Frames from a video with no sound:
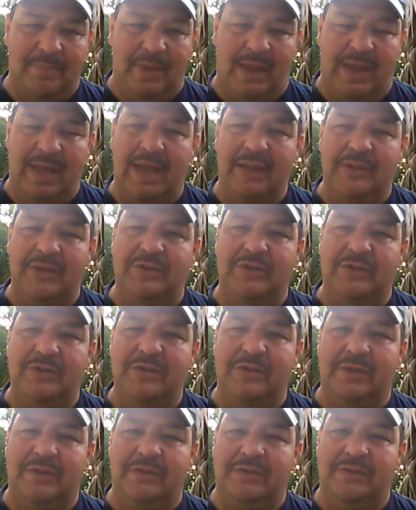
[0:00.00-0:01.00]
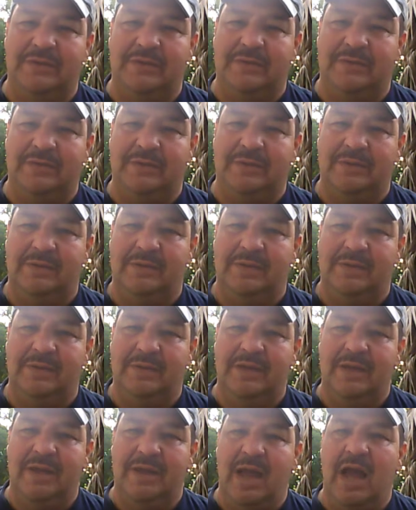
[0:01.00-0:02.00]
I had to do this.
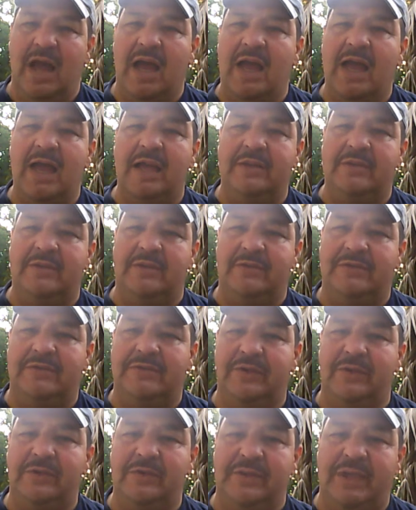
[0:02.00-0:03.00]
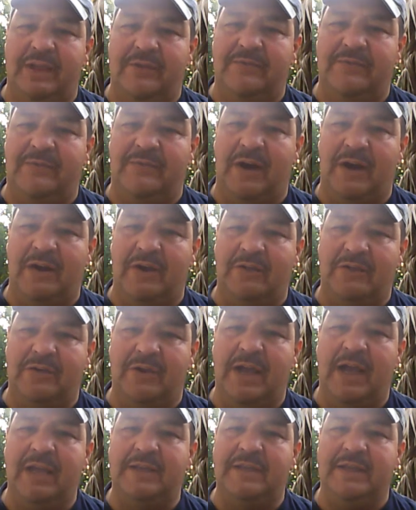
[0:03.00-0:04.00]
I had to stoke that fire in you.
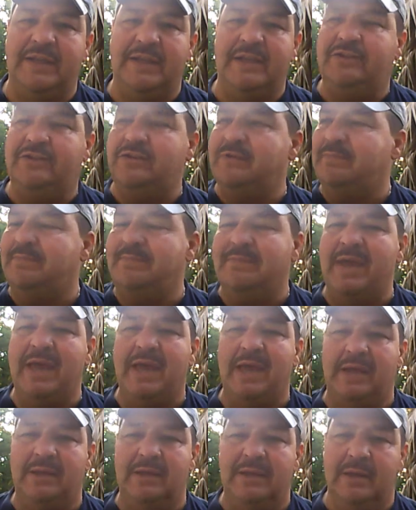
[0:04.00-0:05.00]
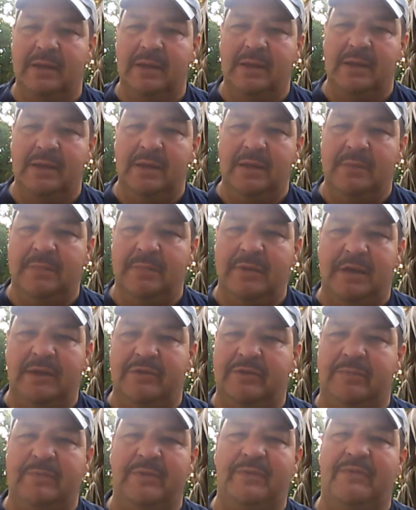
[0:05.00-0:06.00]
I had to get you mad
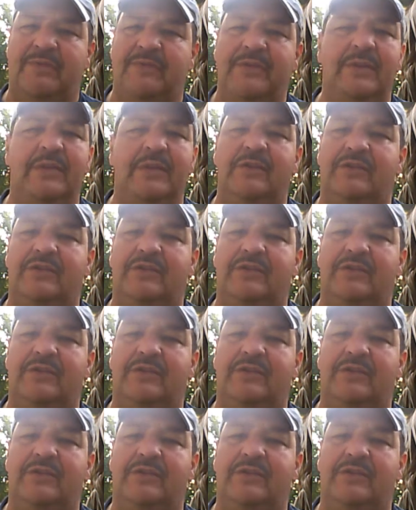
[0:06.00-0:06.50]
because you've been feeling